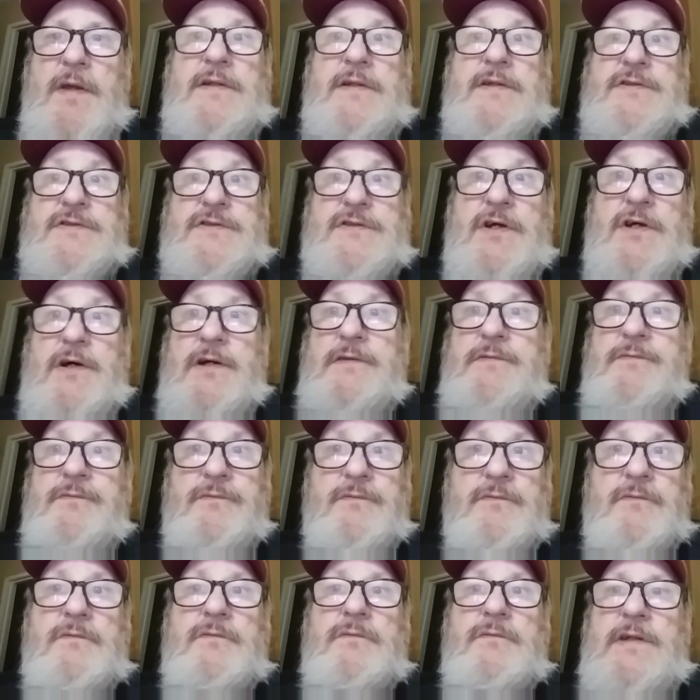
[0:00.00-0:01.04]
In the sun,
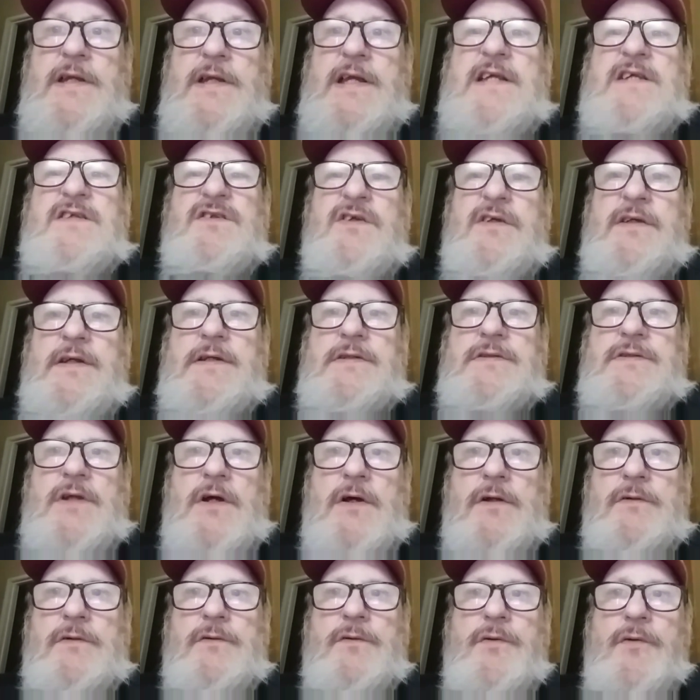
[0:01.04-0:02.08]
easily gets
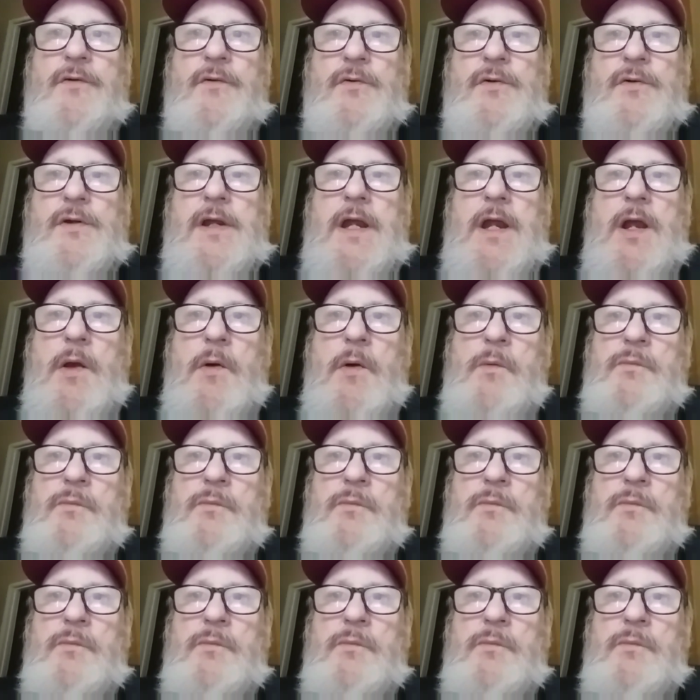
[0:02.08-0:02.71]
130.